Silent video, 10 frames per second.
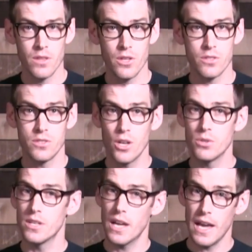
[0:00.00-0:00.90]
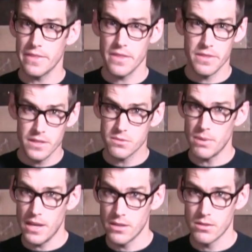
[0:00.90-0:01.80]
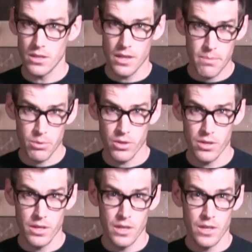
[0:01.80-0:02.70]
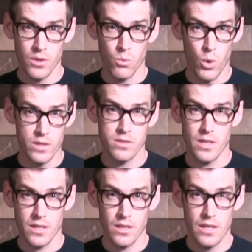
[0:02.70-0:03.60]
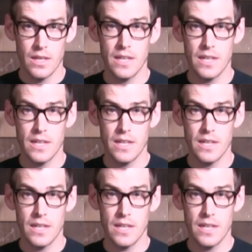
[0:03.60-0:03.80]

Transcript: There's no denying that this man, the leper, was sick.